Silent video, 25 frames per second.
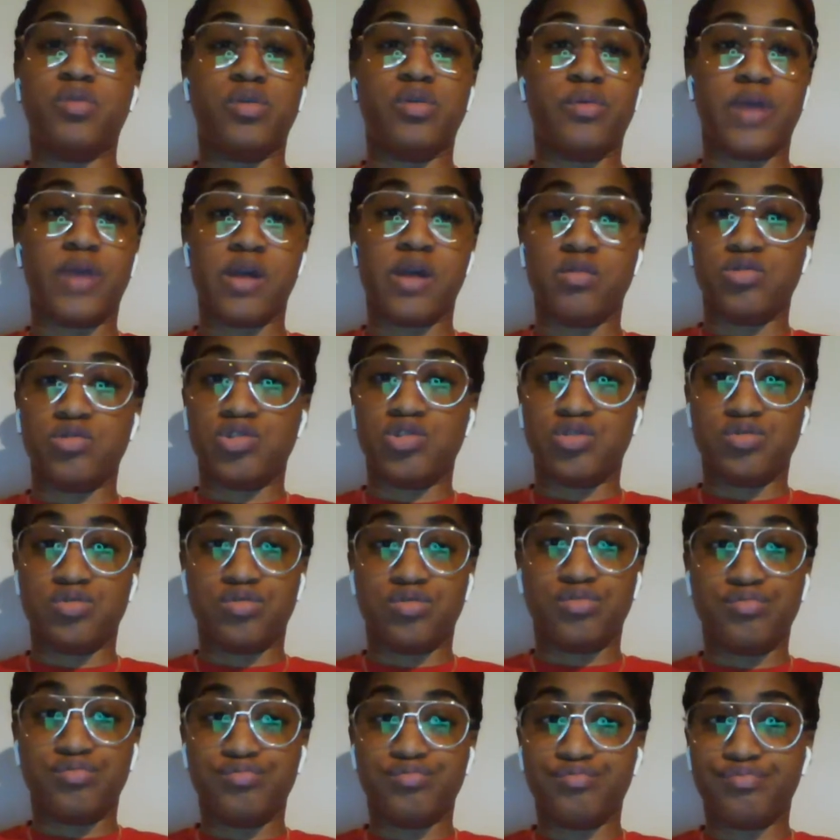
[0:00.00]
around
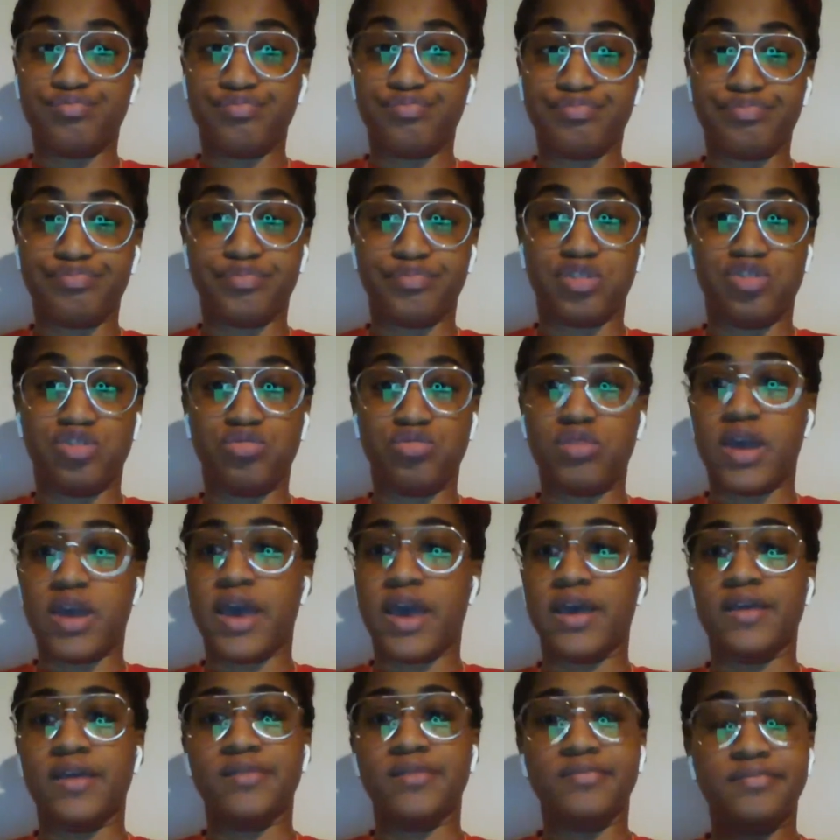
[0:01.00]
you. Do
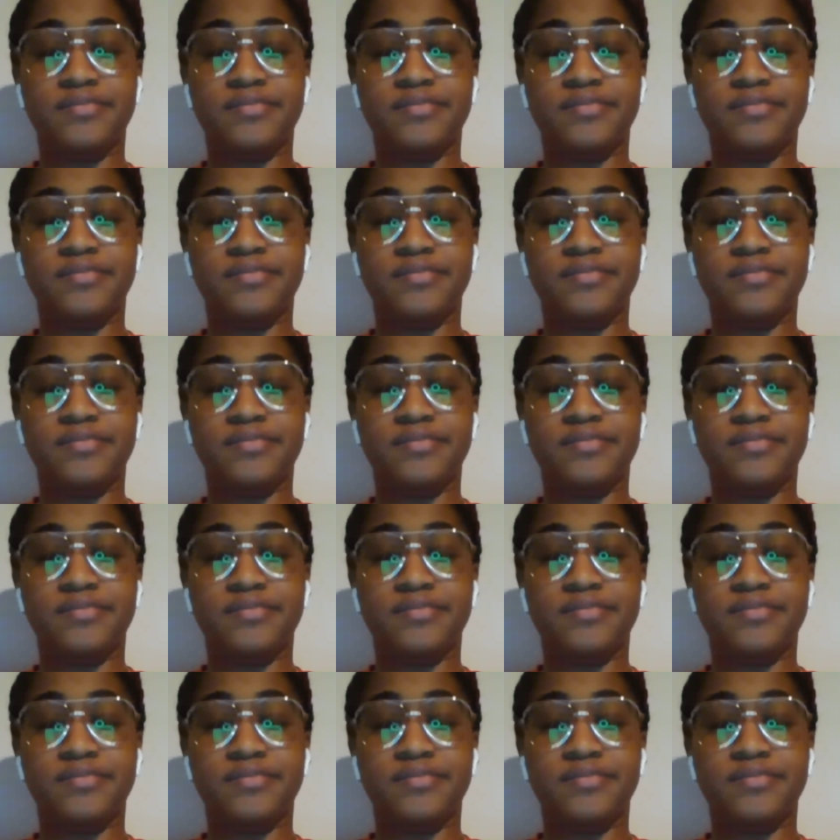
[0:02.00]
that.